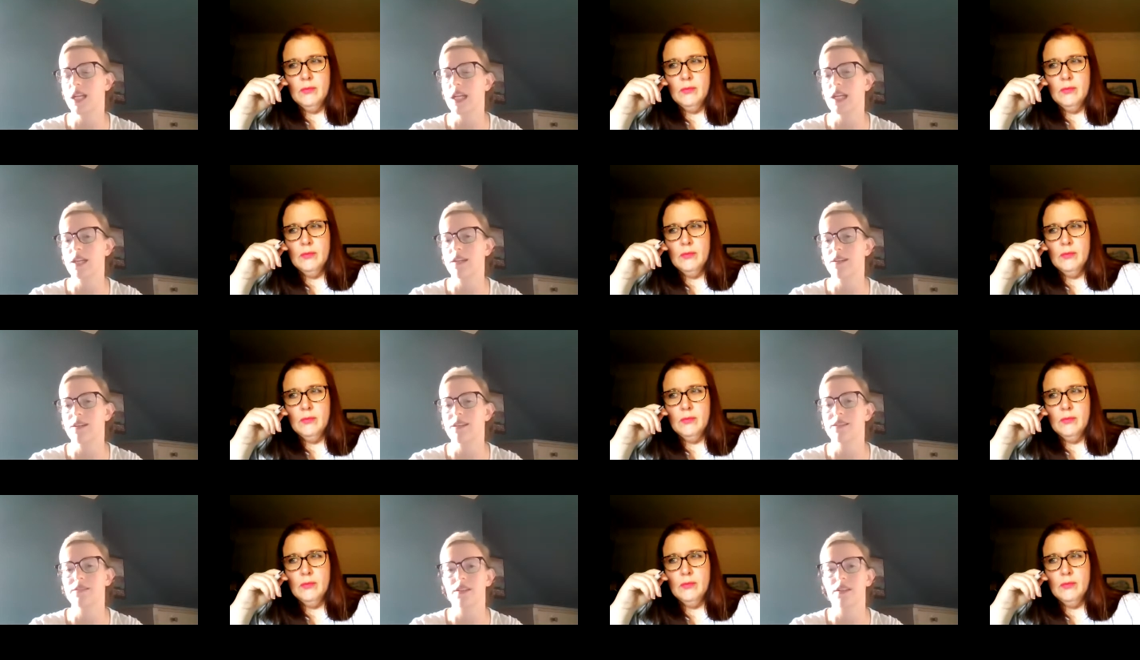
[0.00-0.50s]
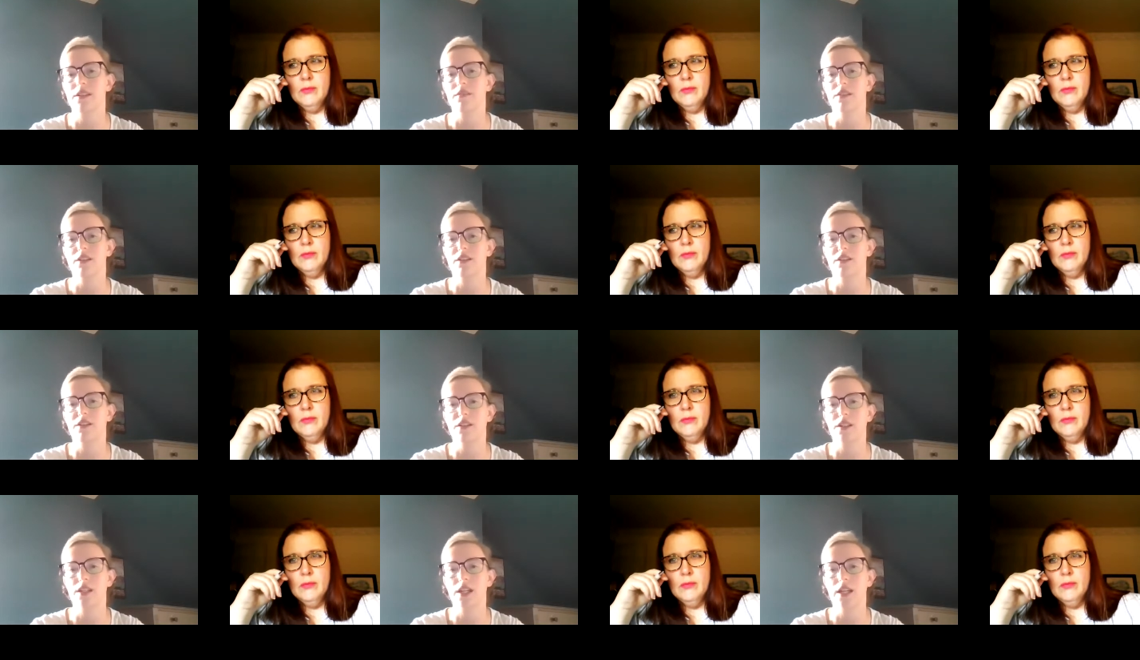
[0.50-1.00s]
Speaker 1: taking into
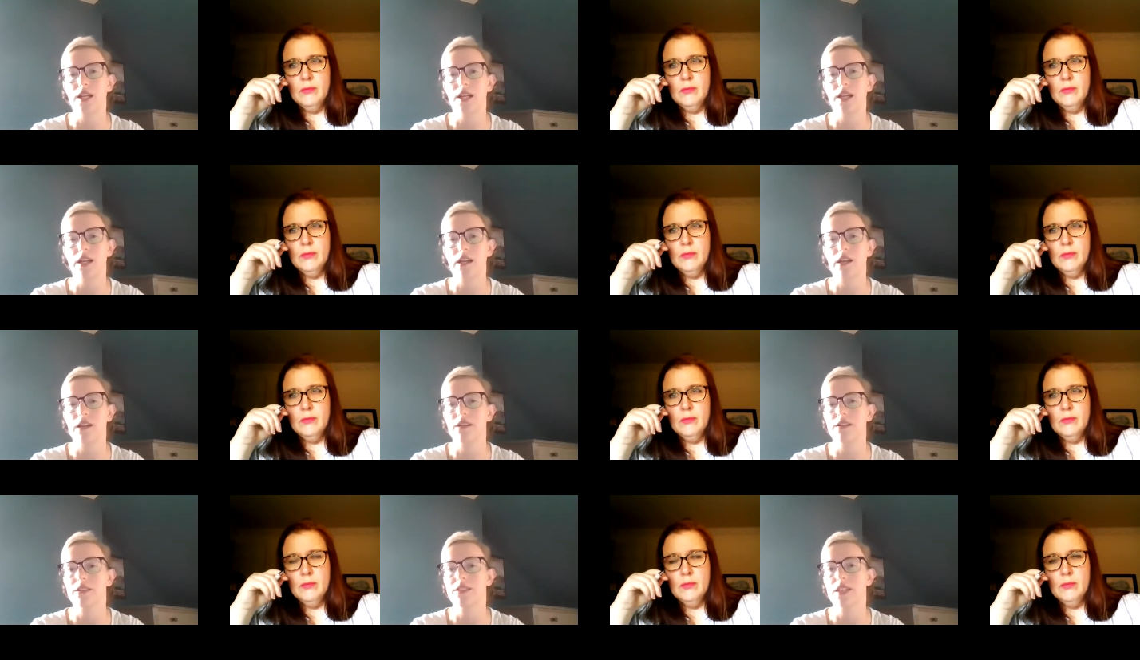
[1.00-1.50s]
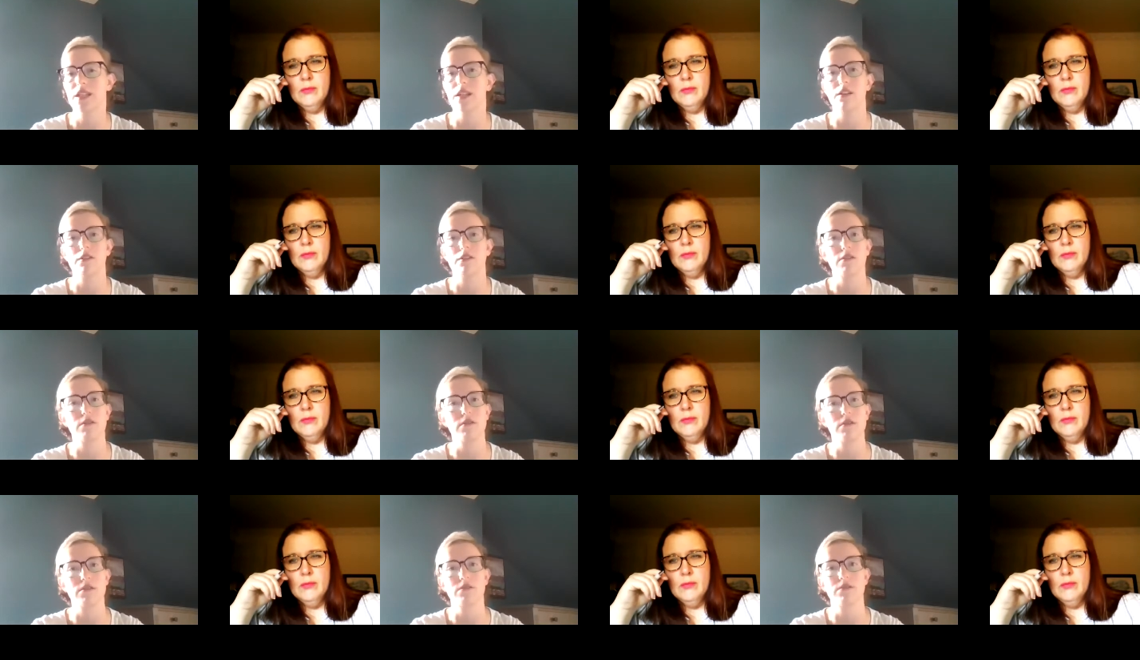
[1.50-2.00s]
consideration any
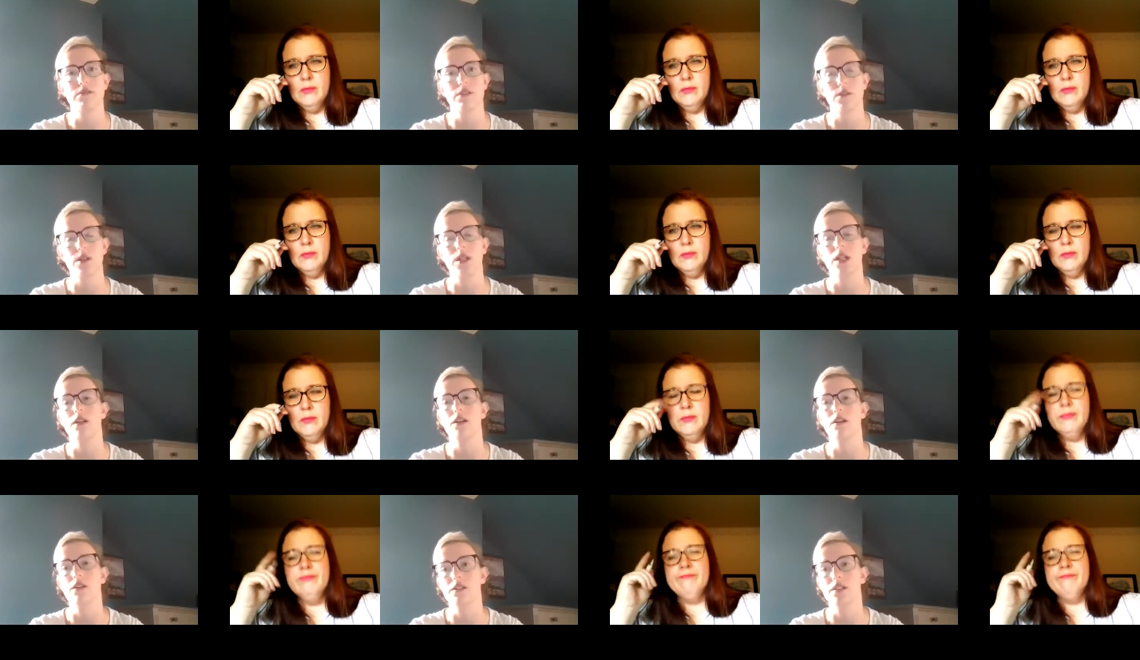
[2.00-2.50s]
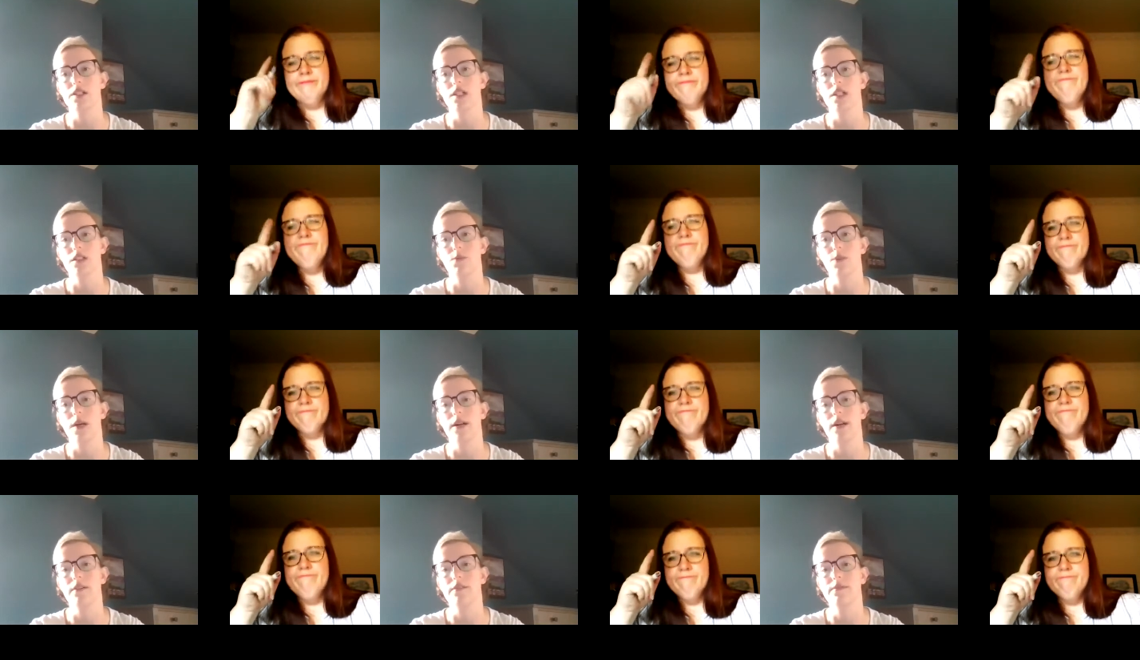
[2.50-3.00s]
state or local zoning laws
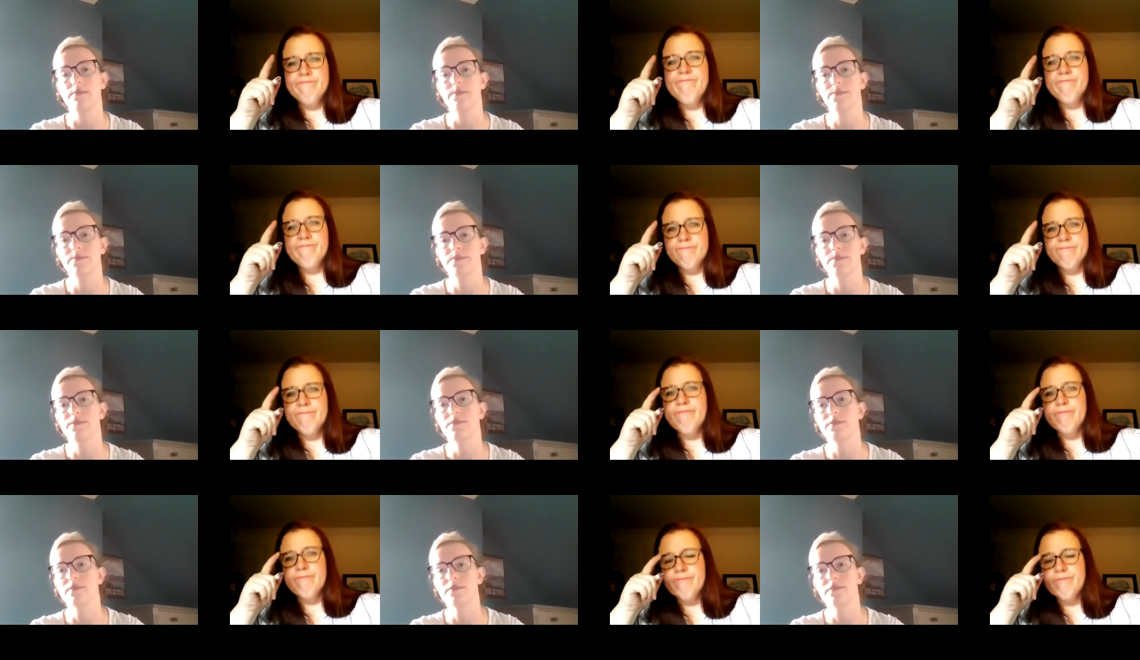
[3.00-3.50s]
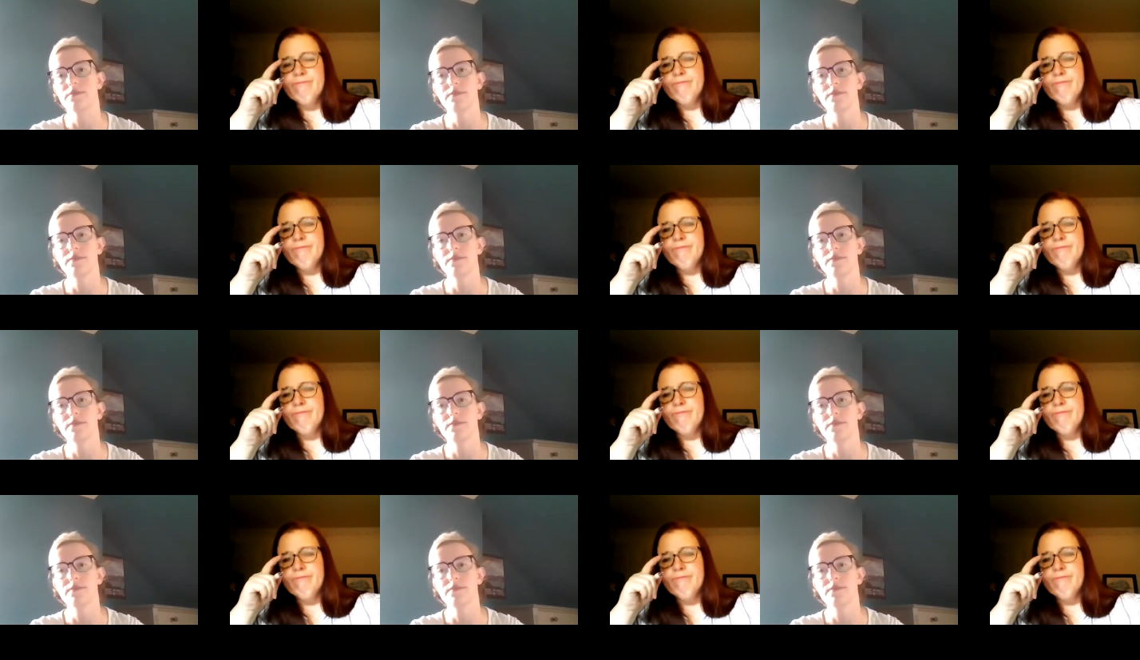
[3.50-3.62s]
as well.